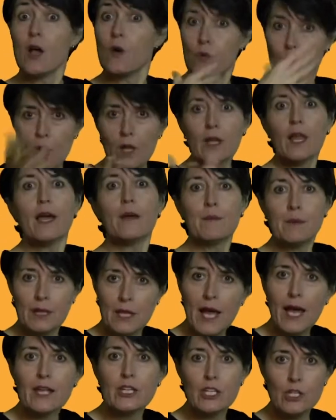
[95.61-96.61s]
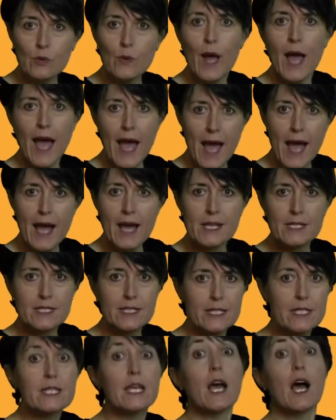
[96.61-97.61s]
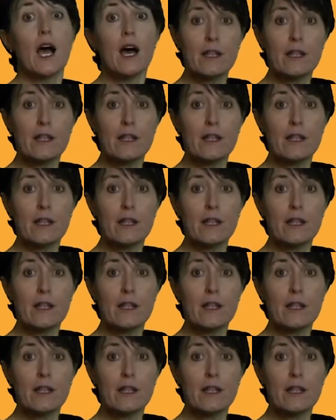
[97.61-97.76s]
Well, I'm glad you asked.